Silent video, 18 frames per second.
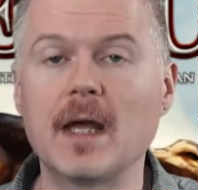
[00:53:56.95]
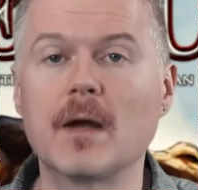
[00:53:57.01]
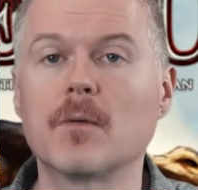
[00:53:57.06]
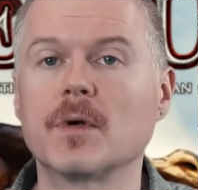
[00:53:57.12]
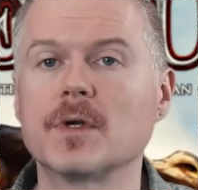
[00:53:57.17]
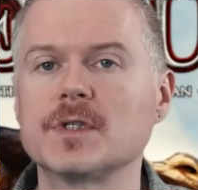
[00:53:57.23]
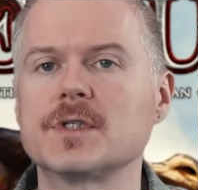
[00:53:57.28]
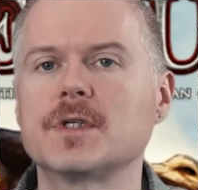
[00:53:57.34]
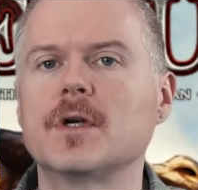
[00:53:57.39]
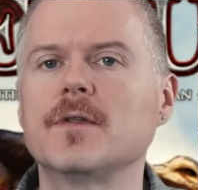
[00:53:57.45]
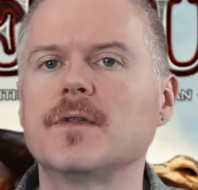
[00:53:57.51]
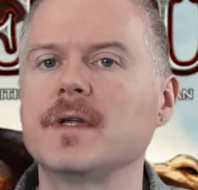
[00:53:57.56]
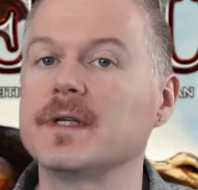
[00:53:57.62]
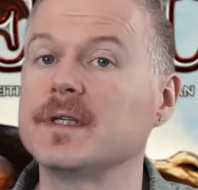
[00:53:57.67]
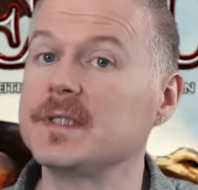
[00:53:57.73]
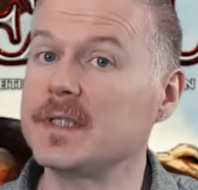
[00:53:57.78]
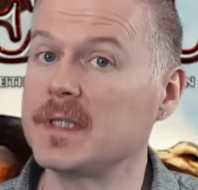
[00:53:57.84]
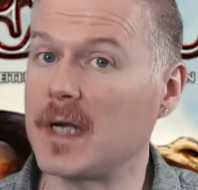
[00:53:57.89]
and we're going to start the
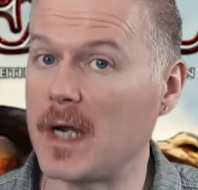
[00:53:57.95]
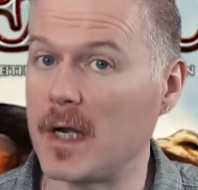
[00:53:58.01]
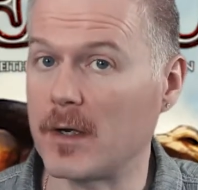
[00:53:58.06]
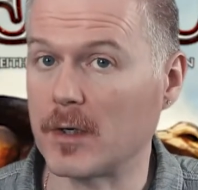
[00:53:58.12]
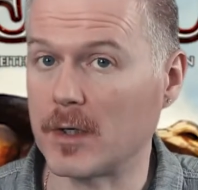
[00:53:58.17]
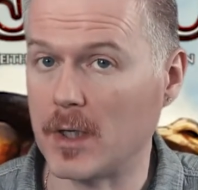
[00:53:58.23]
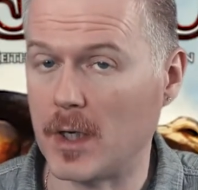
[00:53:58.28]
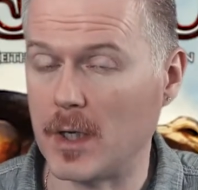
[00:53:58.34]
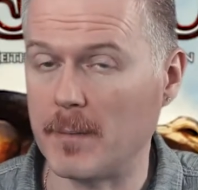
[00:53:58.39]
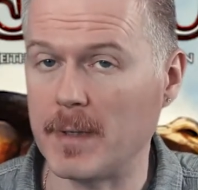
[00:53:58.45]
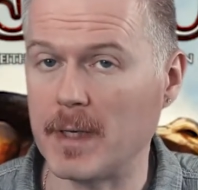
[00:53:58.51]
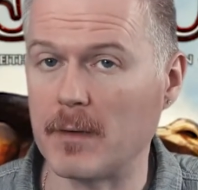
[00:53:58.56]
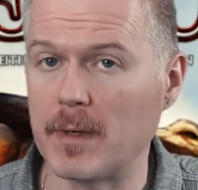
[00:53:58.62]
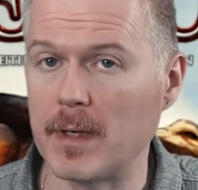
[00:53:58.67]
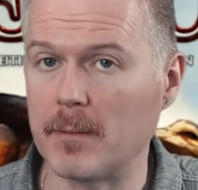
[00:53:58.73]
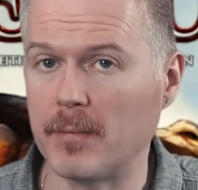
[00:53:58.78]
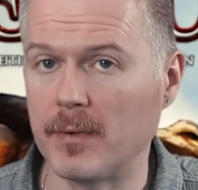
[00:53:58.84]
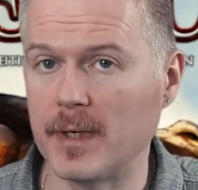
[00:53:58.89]
entire combat
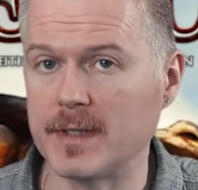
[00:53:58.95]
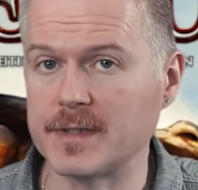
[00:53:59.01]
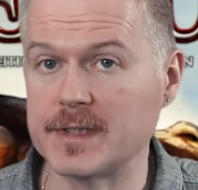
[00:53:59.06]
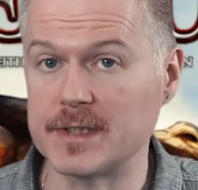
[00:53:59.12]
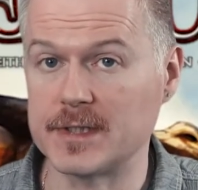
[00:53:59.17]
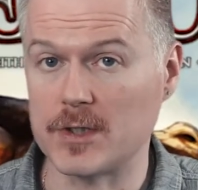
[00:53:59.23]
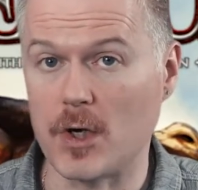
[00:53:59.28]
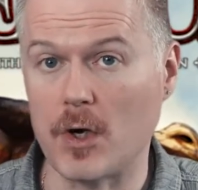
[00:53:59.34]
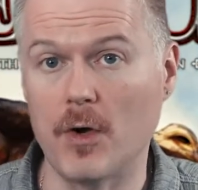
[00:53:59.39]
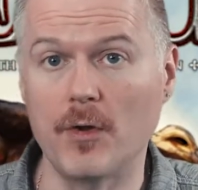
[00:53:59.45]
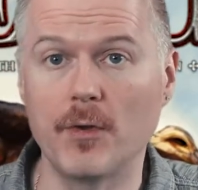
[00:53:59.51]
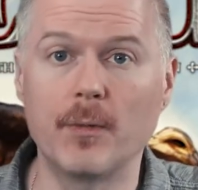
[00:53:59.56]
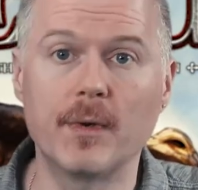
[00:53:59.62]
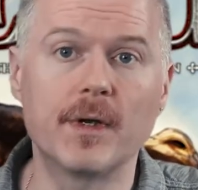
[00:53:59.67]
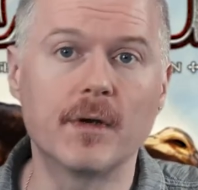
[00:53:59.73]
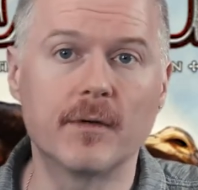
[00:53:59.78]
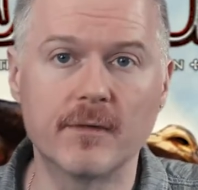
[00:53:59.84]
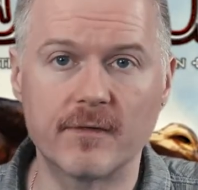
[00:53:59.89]
round process all the
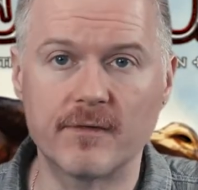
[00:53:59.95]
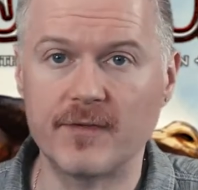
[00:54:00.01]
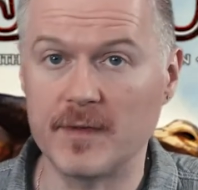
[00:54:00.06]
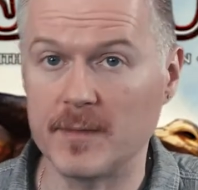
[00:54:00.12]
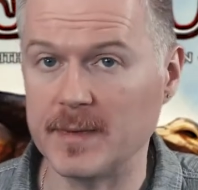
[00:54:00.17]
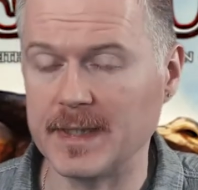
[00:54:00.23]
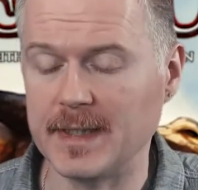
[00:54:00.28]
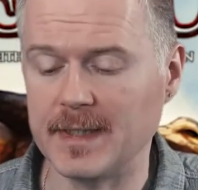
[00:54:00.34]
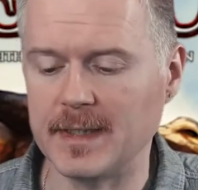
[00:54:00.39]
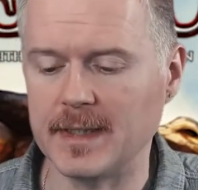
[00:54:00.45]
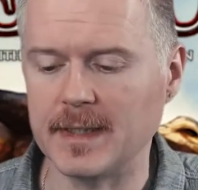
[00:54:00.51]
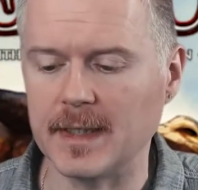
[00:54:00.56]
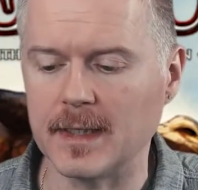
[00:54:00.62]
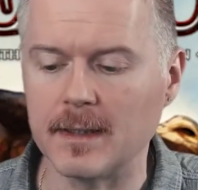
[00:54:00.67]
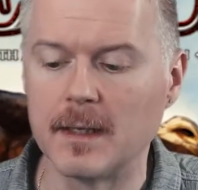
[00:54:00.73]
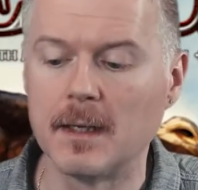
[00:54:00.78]
way over from the beginning again,